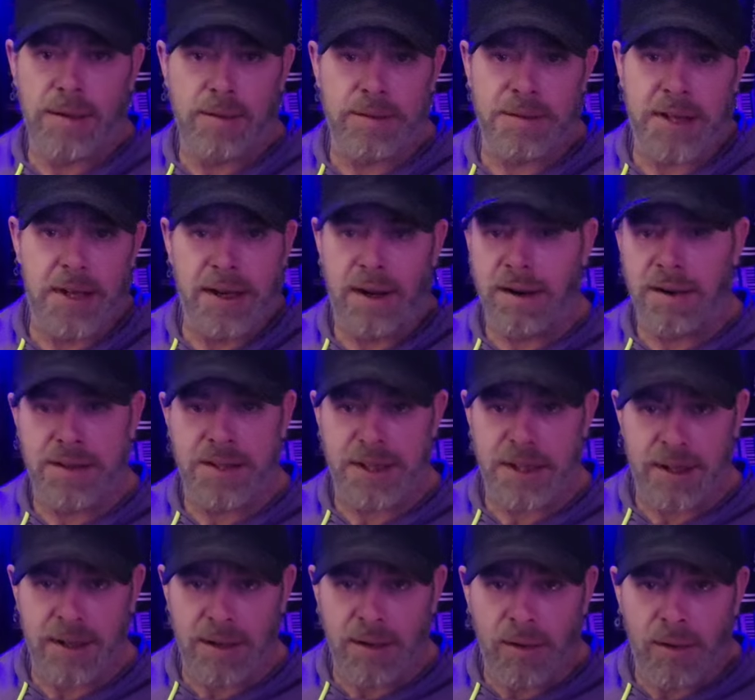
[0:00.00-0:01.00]
yeah,
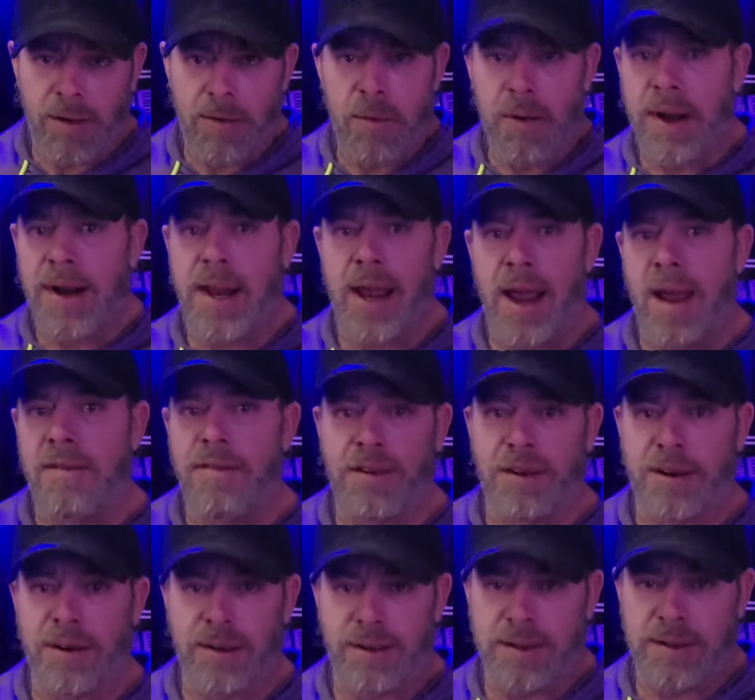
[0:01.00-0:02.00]
TRT or
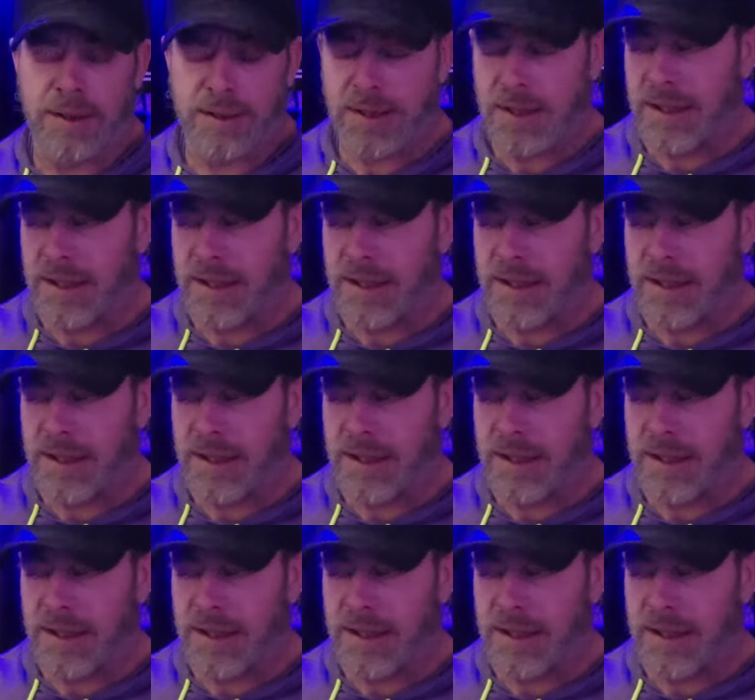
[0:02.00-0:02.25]
whatever.